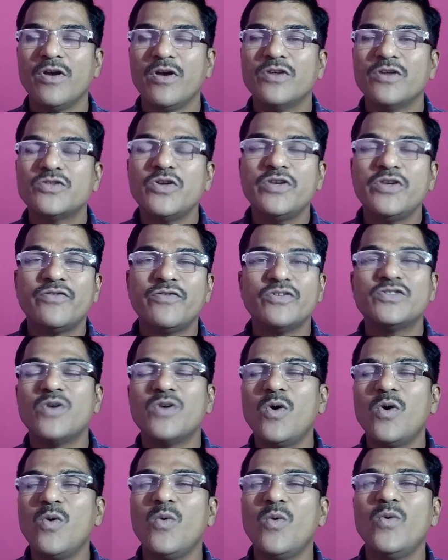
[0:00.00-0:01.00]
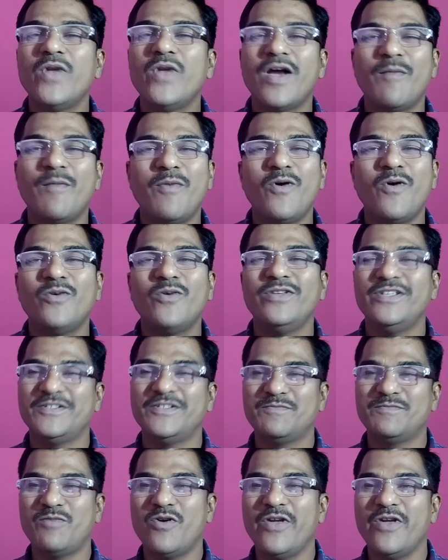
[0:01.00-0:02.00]
So it was all about this
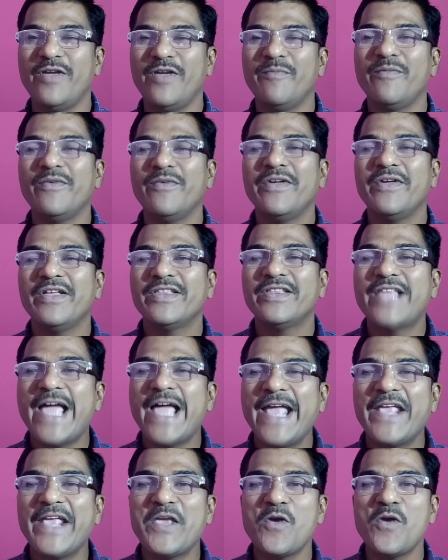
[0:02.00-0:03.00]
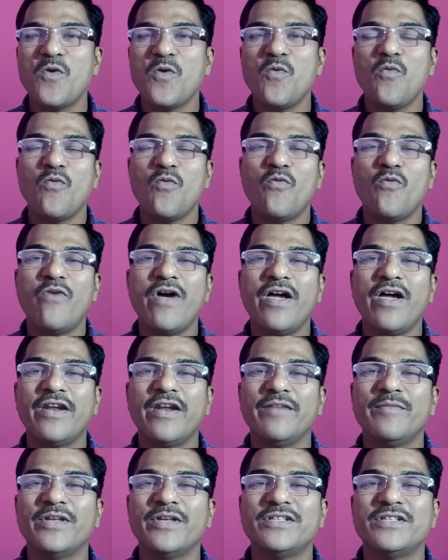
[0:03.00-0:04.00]
poem. Thank you
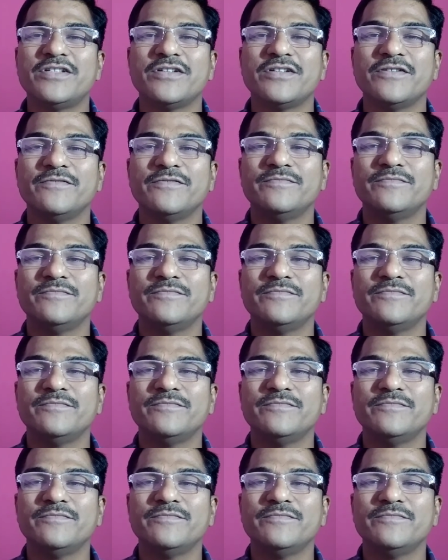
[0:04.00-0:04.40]
very much.